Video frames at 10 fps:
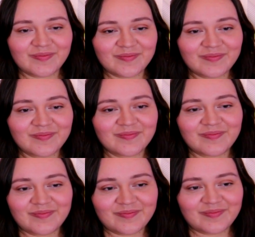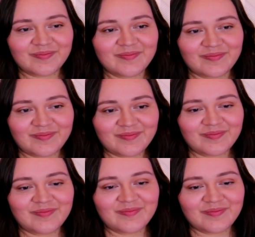
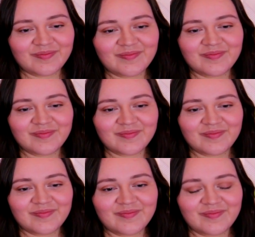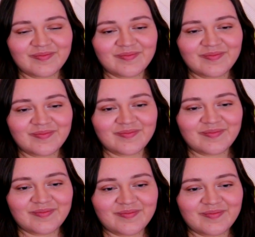
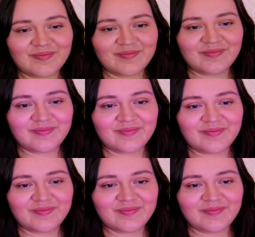This person isn't speaking.